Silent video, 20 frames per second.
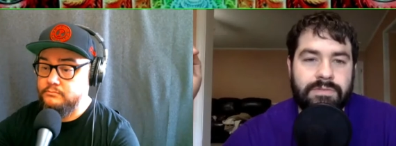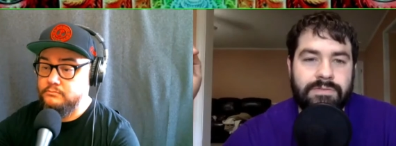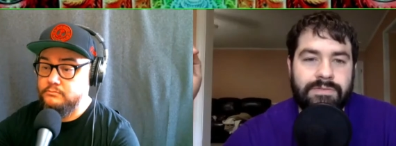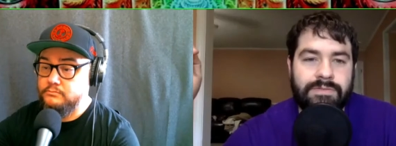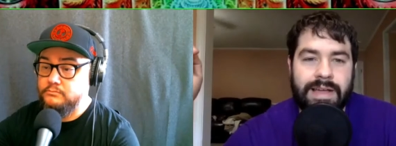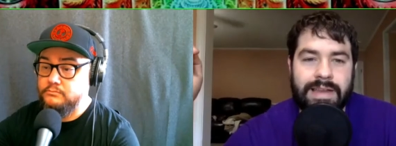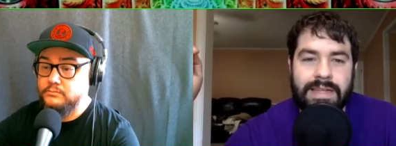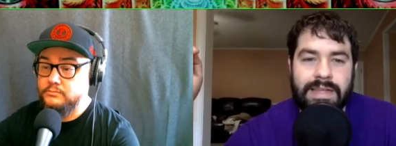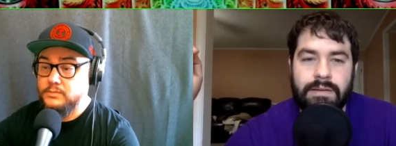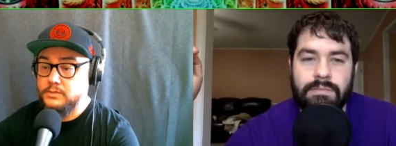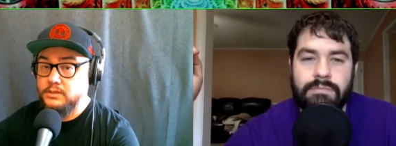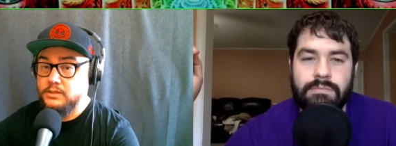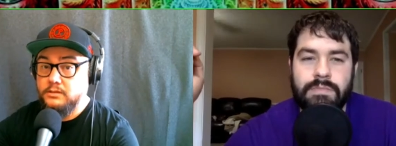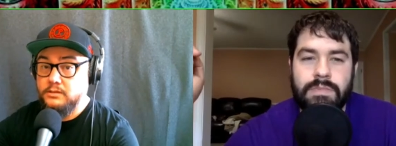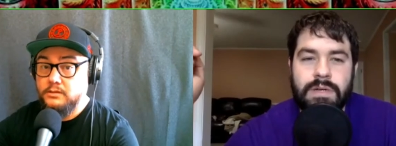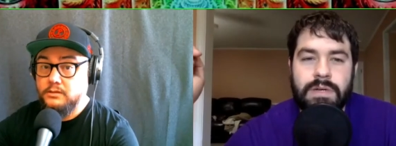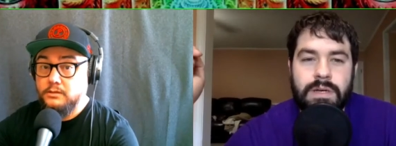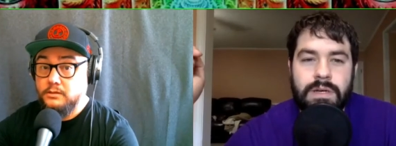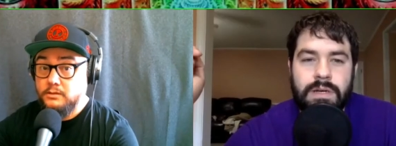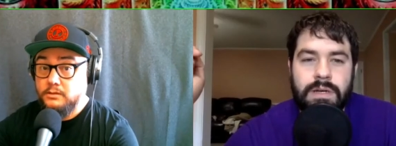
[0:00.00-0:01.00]
Speaker 1: fight him
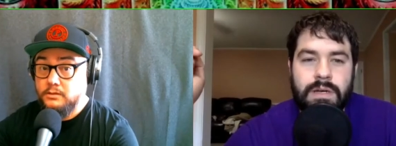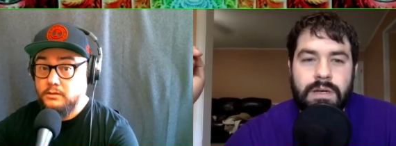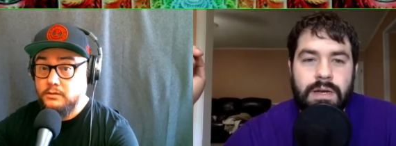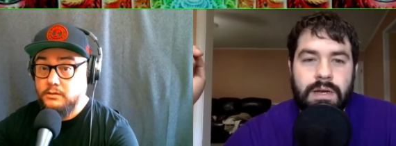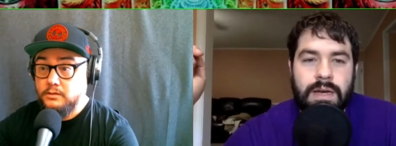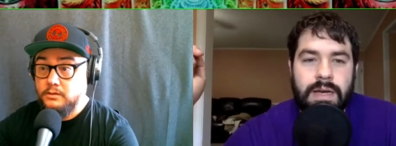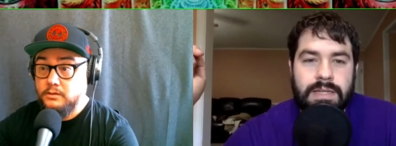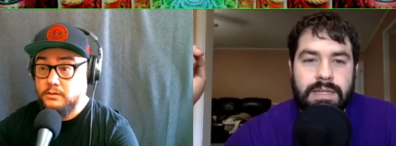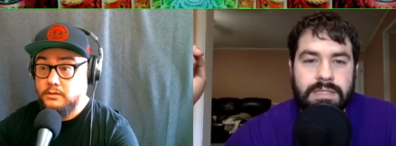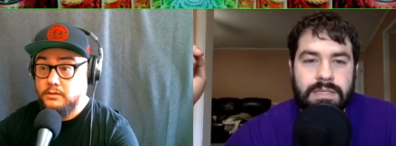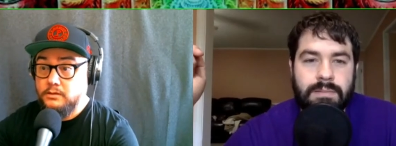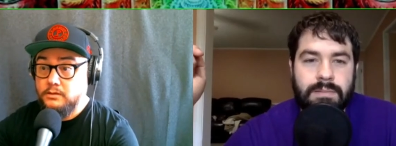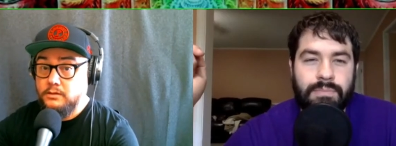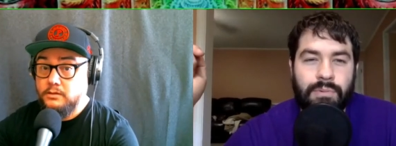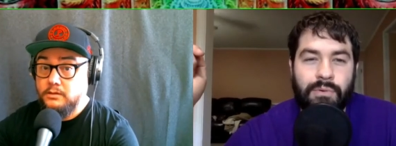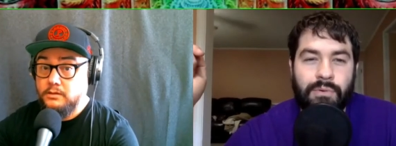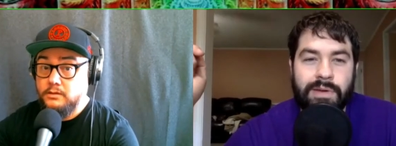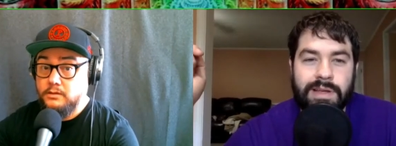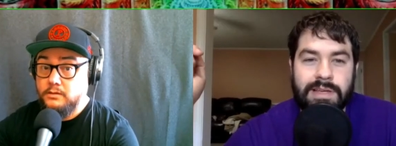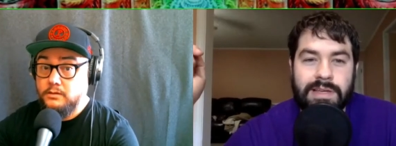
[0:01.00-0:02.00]
at some
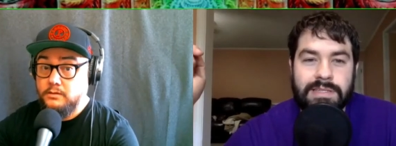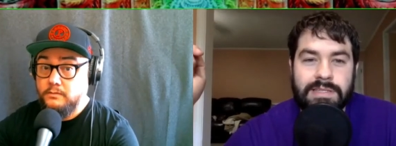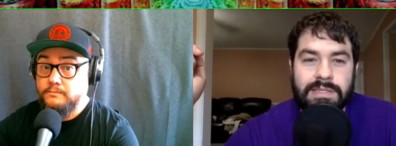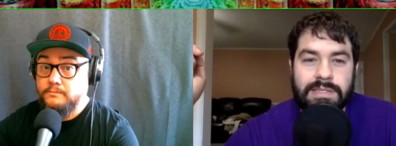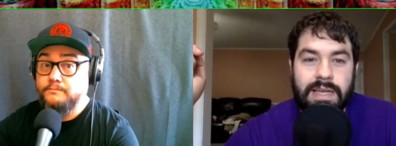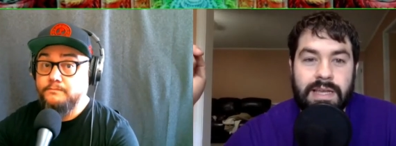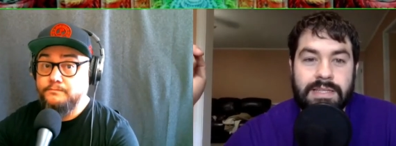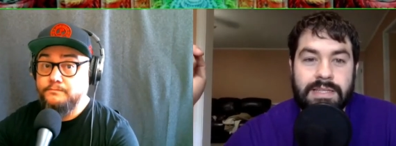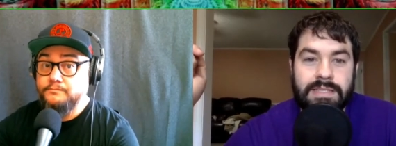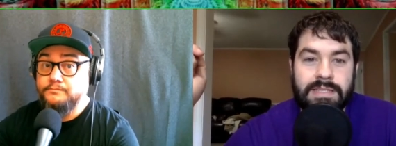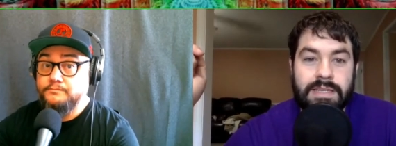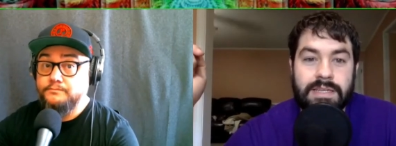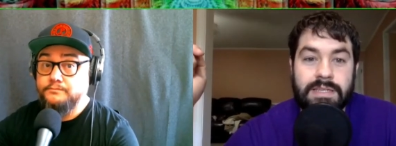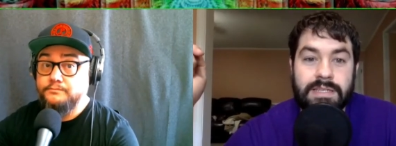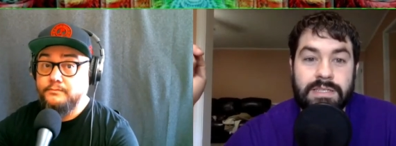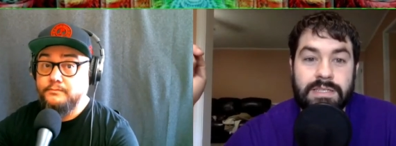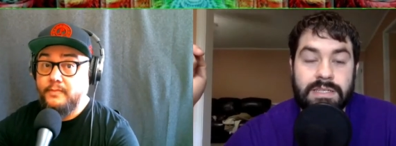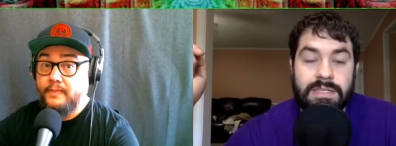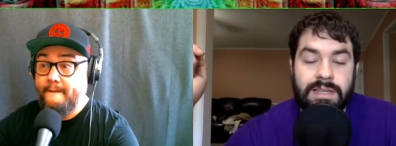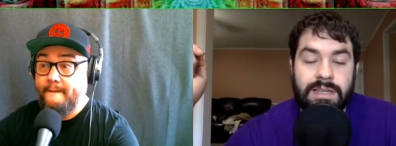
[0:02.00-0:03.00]
point because that's a
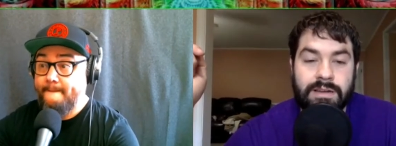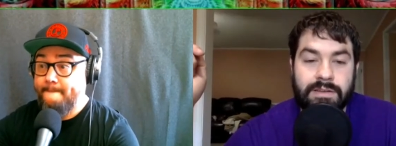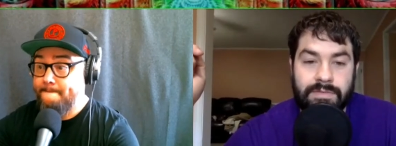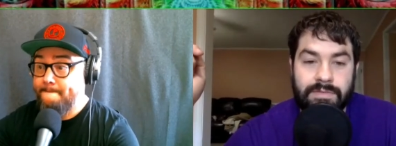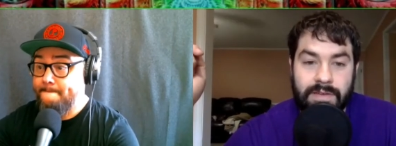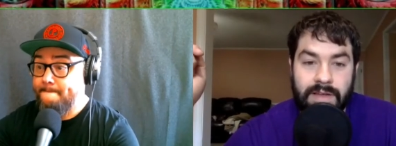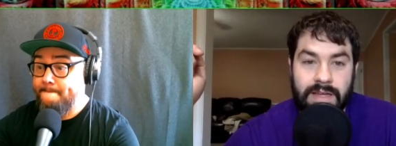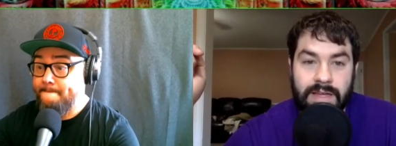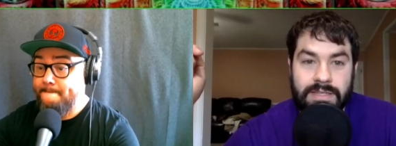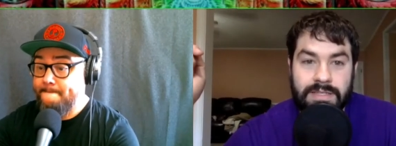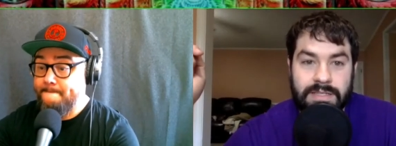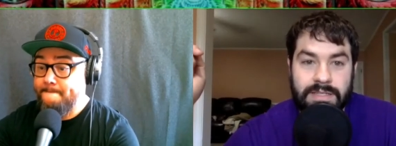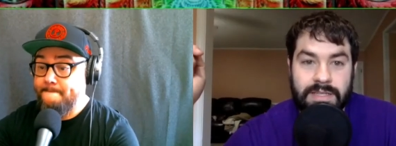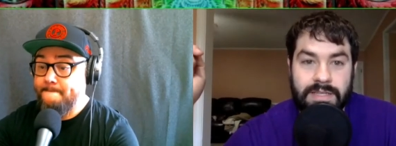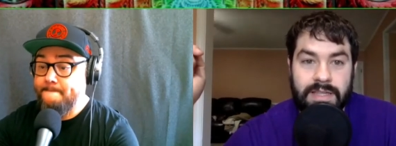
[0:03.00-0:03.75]
slugfest.